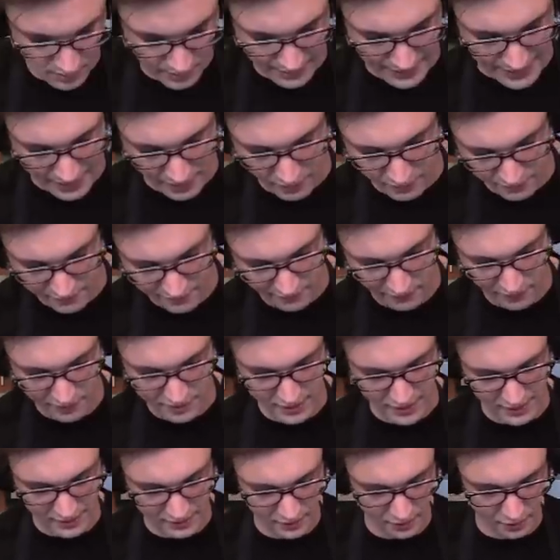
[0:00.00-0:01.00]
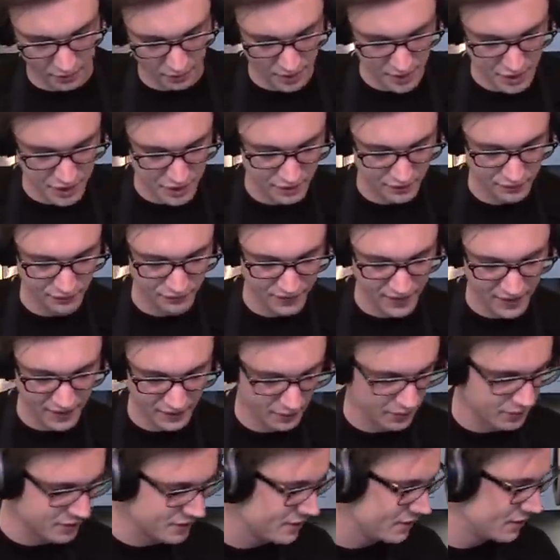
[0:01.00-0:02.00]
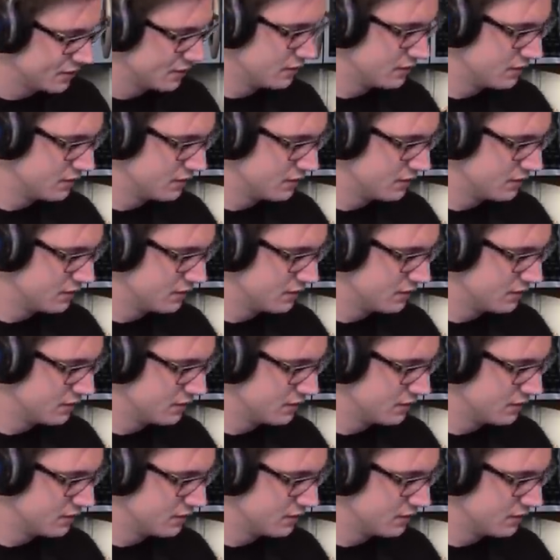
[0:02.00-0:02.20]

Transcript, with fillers: Carrots look like the Grinch's fingers.